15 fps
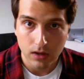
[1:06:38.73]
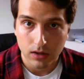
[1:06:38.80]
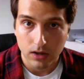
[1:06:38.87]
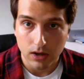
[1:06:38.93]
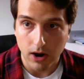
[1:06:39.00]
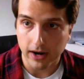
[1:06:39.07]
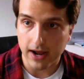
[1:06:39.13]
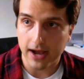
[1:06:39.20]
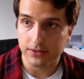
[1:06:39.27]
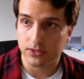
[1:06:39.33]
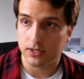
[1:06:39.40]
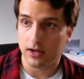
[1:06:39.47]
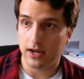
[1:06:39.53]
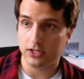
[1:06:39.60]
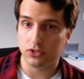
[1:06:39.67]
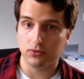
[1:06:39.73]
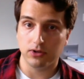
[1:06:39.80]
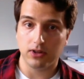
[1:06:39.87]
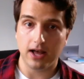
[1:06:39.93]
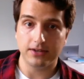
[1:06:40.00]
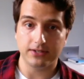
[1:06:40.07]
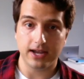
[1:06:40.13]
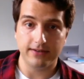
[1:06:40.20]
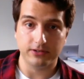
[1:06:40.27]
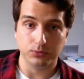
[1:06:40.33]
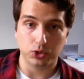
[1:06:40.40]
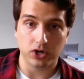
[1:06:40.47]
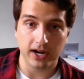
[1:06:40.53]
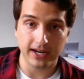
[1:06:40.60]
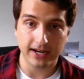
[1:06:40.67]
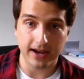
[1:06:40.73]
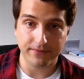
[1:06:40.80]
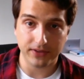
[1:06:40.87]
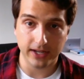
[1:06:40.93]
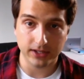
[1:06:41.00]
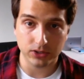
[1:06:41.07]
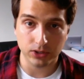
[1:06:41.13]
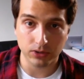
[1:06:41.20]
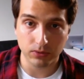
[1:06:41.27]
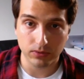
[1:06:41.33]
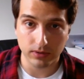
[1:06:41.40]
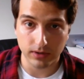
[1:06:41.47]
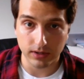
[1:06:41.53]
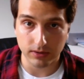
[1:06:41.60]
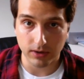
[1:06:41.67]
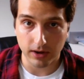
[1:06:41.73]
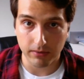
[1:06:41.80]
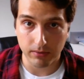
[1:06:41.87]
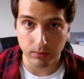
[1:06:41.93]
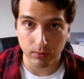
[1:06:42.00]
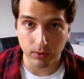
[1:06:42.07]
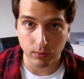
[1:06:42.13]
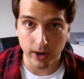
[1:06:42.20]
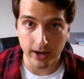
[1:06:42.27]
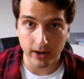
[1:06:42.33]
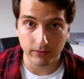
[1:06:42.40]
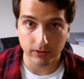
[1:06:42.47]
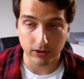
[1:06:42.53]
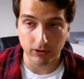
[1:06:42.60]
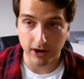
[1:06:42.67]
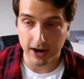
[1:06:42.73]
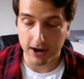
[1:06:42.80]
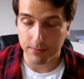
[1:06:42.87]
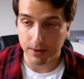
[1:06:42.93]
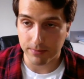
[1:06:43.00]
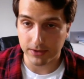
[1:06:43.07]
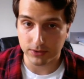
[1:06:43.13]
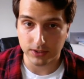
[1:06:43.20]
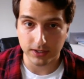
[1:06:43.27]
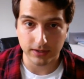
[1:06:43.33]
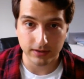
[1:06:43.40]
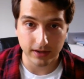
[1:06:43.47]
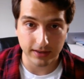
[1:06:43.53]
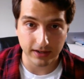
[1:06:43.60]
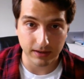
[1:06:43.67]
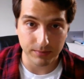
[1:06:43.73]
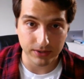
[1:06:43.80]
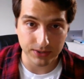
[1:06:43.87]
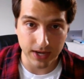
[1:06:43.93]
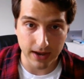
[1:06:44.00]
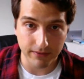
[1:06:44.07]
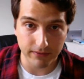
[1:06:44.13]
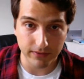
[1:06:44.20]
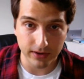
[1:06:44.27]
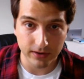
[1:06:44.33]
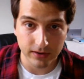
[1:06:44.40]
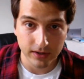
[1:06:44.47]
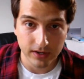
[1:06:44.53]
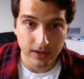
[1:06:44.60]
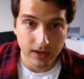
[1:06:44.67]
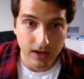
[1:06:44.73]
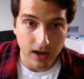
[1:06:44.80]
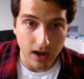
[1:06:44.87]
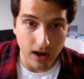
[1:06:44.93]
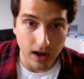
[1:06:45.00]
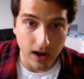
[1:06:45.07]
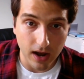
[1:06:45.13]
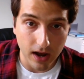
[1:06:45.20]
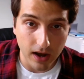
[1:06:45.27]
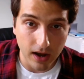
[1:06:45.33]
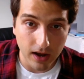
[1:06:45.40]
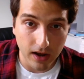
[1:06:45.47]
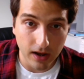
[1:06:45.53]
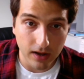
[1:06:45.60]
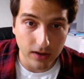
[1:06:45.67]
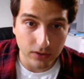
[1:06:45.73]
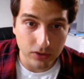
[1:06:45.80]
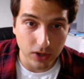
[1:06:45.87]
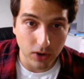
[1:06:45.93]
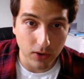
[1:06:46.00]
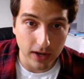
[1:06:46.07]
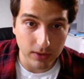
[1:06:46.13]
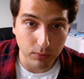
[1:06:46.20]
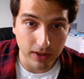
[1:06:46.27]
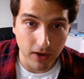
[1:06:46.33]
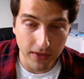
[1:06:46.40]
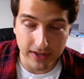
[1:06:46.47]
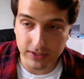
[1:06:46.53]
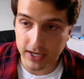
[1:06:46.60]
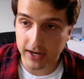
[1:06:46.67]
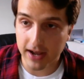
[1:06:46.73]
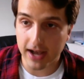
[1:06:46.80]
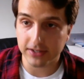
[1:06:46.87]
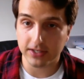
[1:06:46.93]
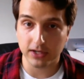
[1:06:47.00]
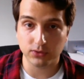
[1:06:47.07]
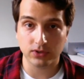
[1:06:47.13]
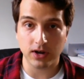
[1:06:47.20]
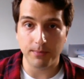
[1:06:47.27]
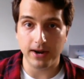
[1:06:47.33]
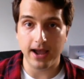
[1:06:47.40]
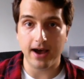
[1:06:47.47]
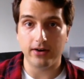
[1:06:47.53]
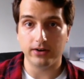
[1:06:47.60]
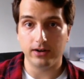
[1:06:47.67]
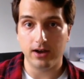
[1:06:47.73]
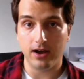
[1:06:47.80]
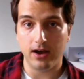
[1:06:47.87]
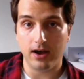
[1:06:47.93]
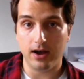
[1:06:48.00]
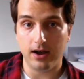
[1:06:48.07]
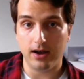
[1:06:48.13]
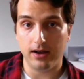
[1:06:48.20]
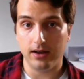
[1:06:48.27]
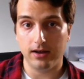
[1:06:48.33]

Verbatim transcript: All right, guys. I just realized I have some training I have to get to. Ew, we went way over. Crap, I missed it. I think I missed half of it. Uh, so eh, with all that said, guys, thanks for coming out. Uh,